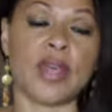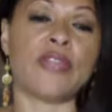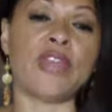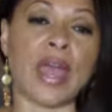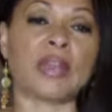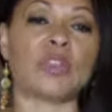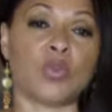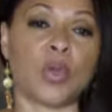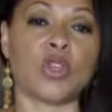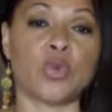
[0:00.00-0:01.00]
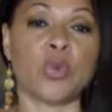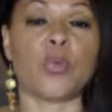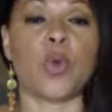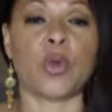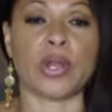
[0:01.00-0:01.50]
And that is what you're
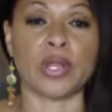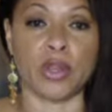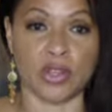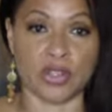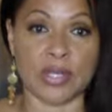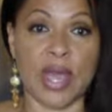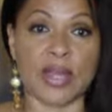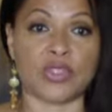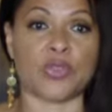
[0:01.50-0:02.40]
reporting on your tax